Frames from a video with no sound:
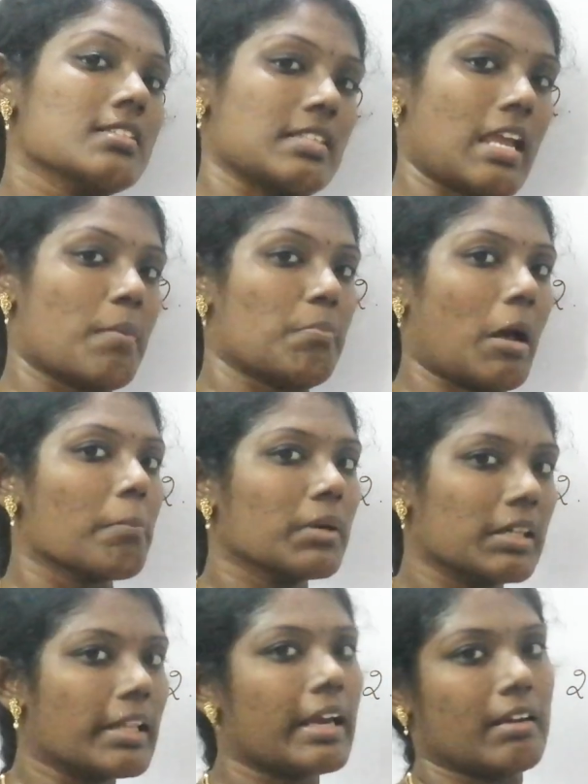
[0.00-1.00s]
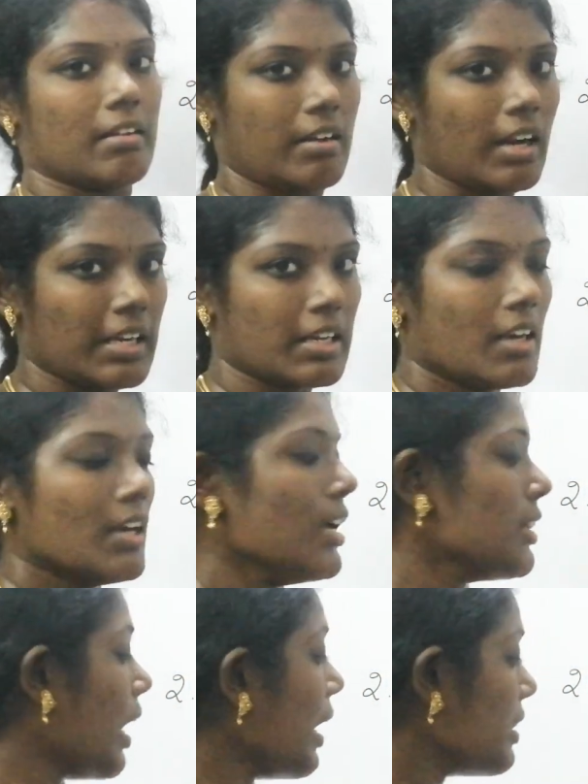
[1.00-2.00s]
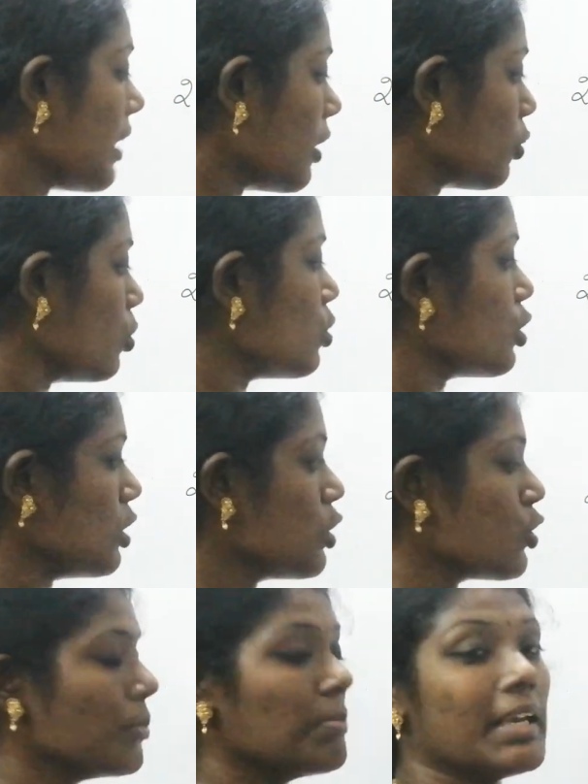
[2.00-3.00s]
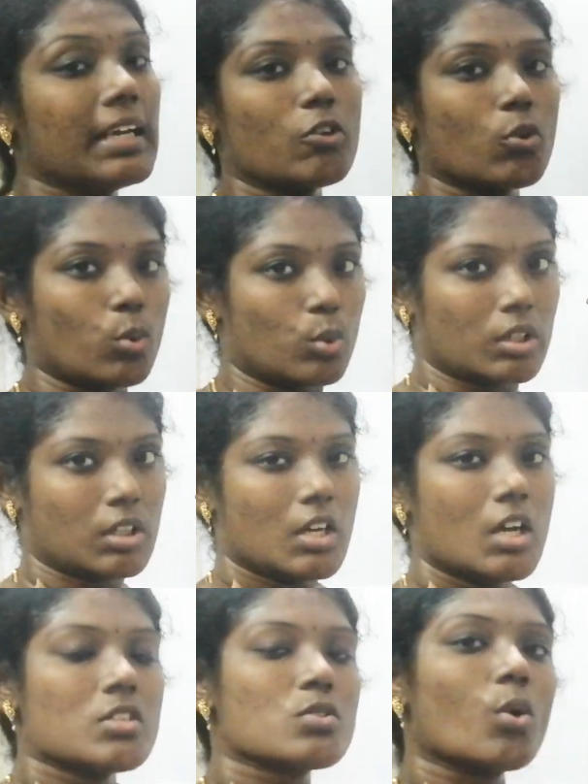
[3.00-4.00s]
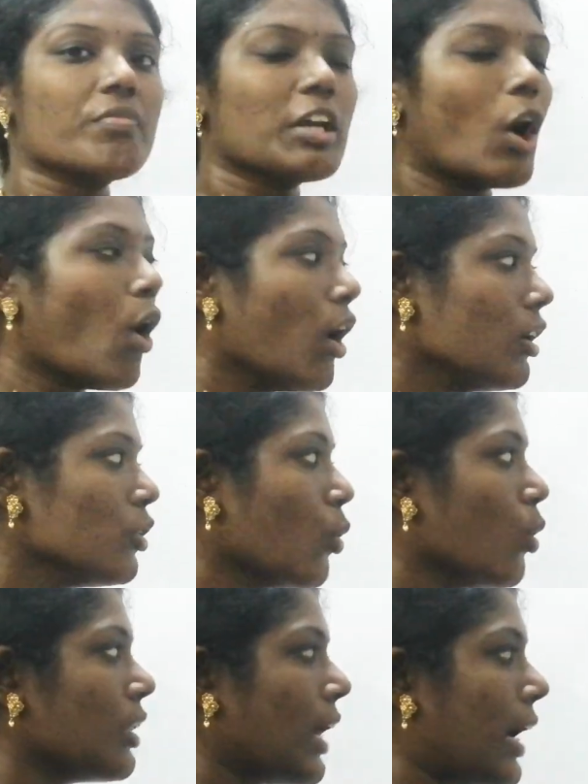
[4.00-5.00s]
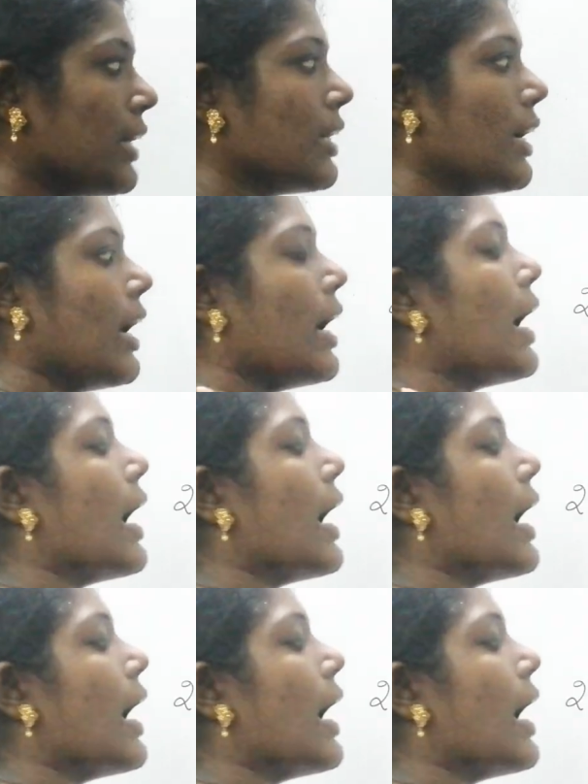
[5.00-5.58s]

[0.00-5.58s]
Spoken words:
the same number there, right? And that too, it should be in root. So we all know that